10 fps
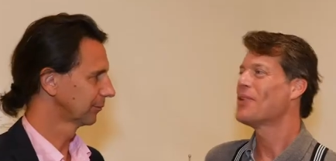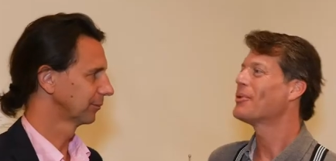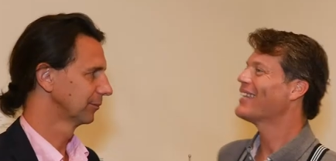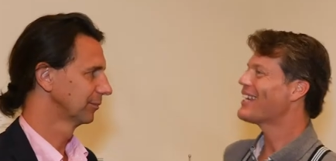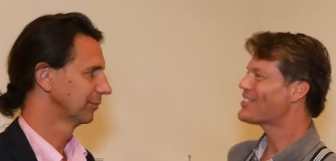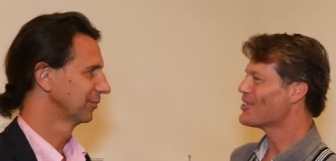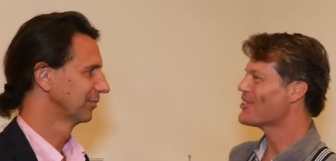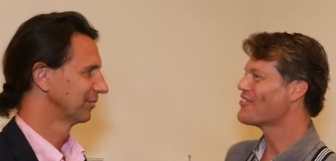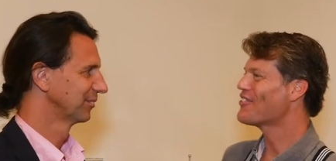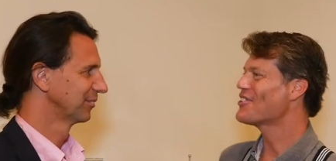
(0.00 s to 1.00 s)
Speaker 1: we'd like to learn,
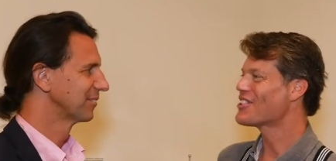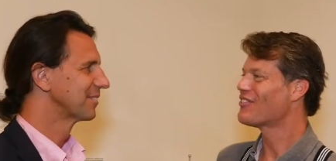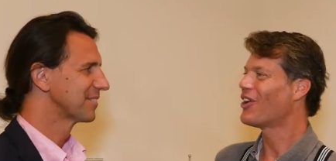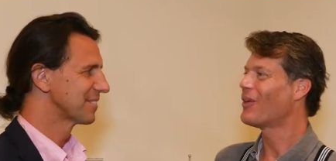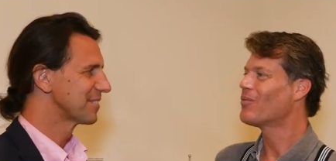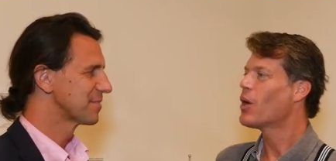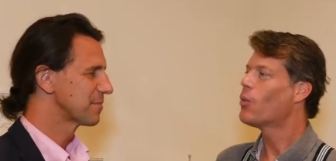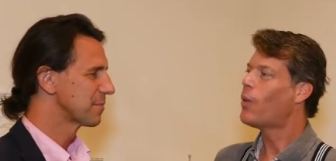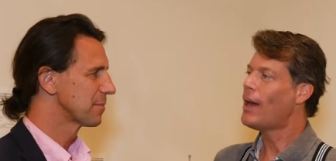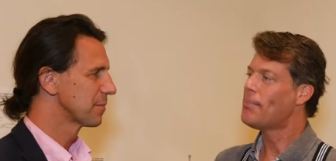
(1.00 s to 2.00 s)
first of all,
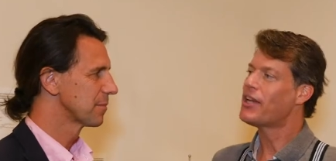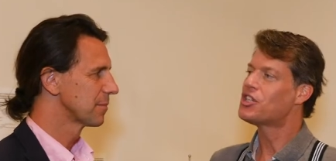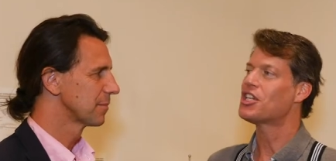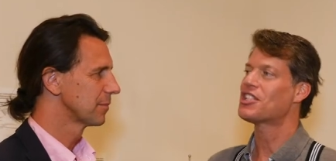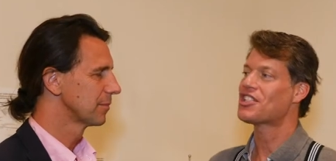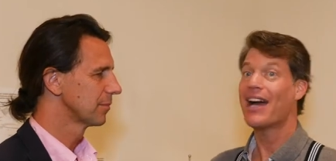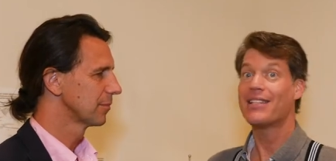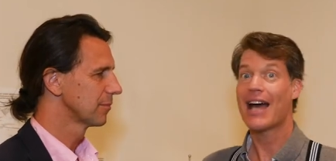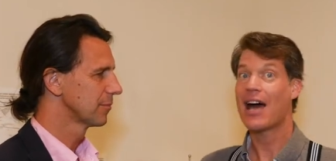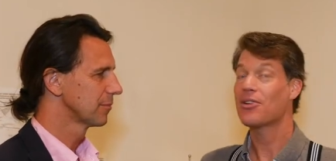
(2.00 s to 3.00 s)
what made you decide to
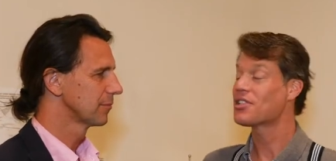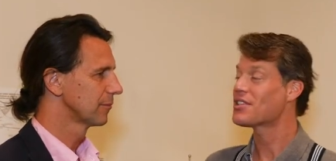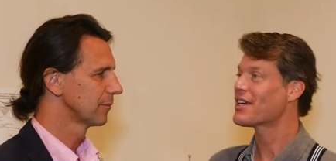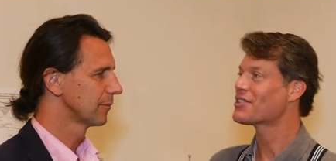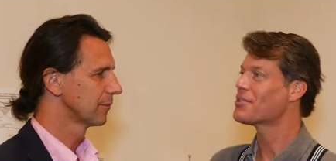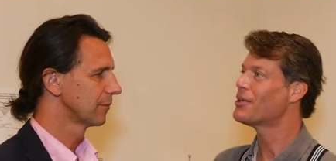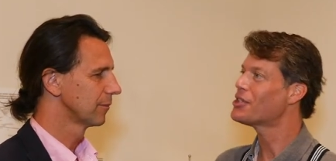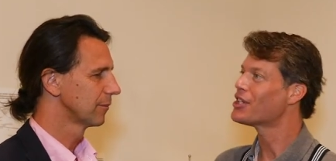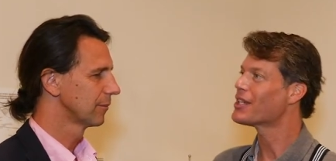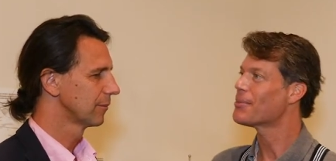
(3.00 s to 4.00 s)
house this
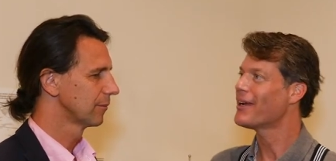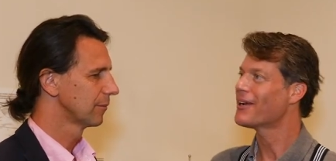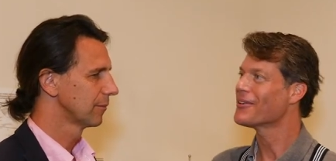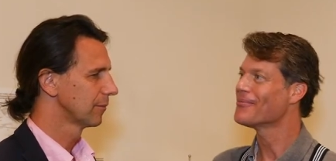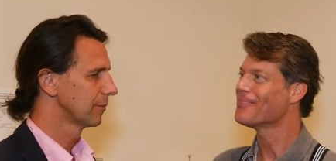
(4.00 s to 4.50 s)
exhibition at the Baker?